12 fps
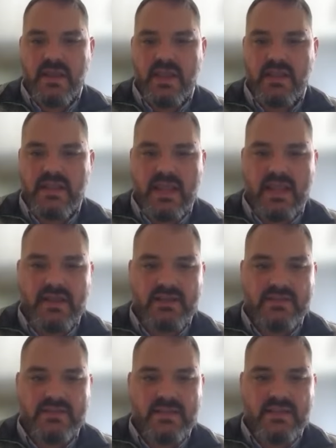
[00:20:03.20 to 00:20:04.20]
and that
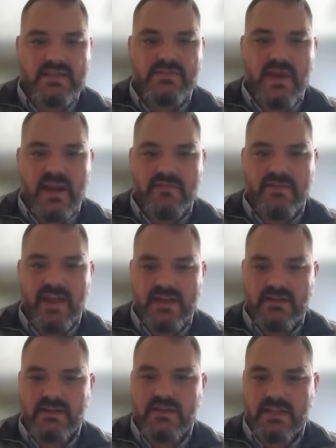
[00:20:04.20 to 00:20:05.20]
is the
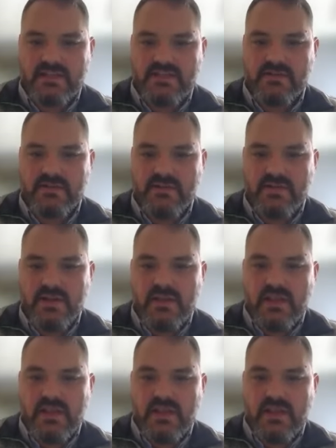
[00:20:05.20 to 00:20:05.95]
stratified and clustered.